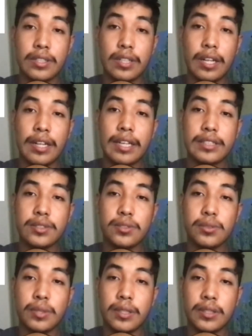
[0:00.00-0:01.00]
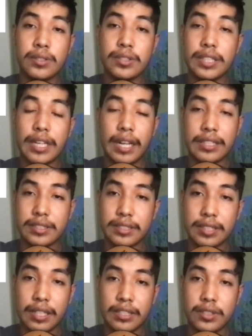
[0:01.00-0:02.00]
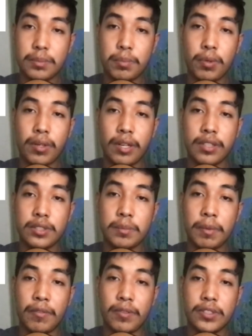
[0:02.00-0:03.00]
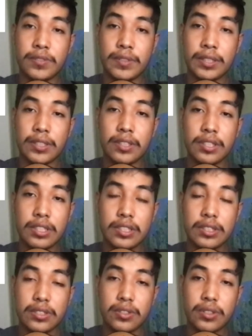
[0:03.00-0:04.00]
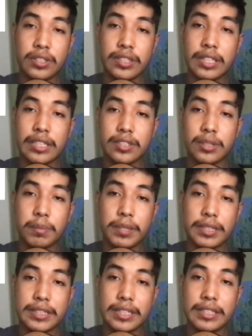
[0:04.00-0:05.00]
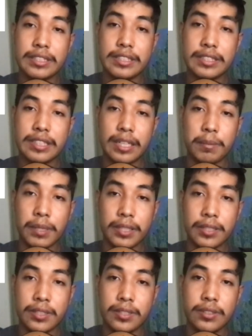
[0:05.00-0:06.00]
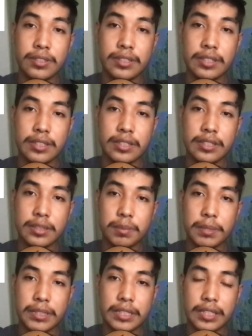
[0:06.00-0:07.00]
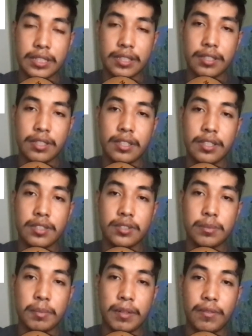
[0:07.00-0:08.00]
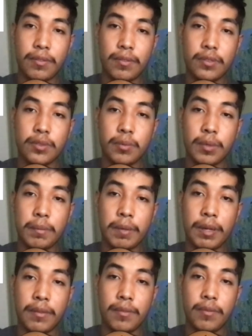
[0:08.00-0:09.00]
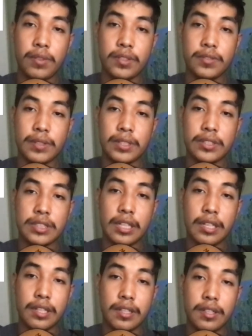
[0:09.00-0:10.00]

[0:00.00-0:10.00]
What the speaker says: I like to use it as a support to my first finger, so you guys could place it just like me. You know, you could just place it here to where my first finger is at.